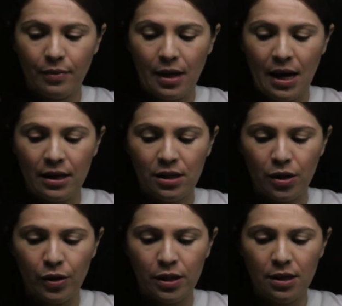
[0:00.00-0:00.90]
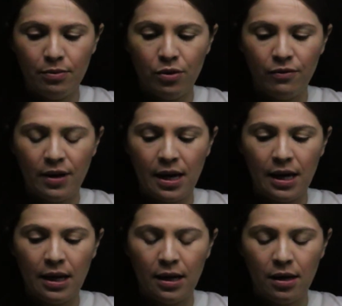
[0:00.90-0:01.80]
anterior tibial
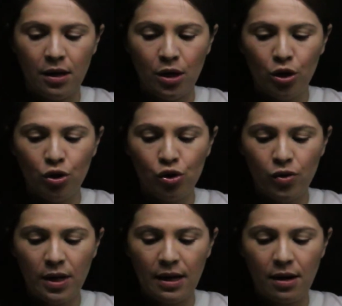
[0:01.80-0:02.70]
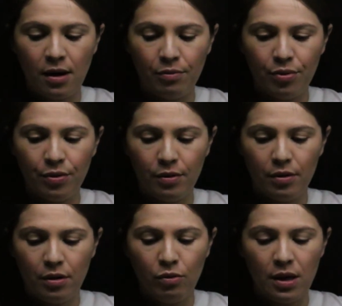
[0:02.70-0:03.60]
vein joining up
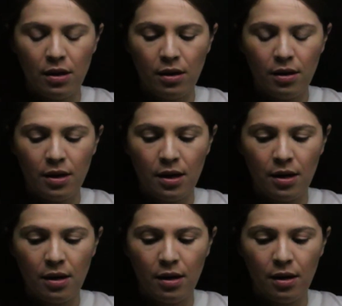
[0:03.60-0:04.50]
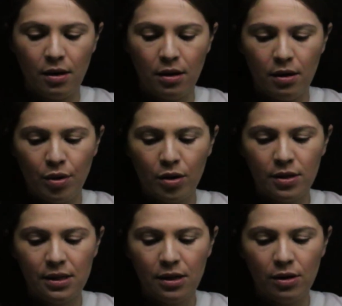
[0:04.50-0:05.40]
with the
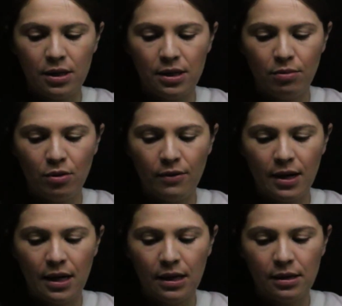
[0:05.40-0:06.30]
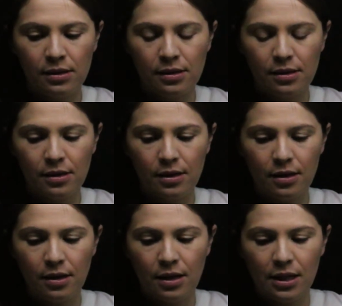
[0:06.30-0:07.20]
posterior tibial veins
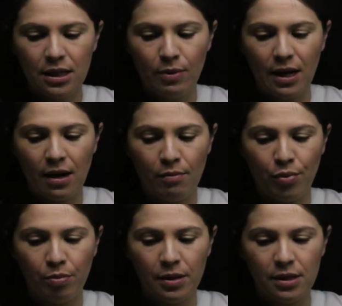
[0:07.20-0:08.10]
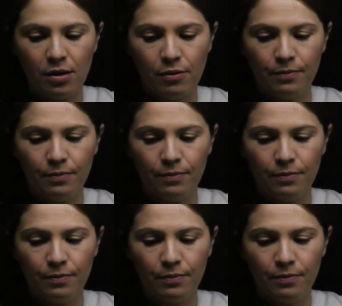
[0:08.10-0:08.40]
to become popliteal.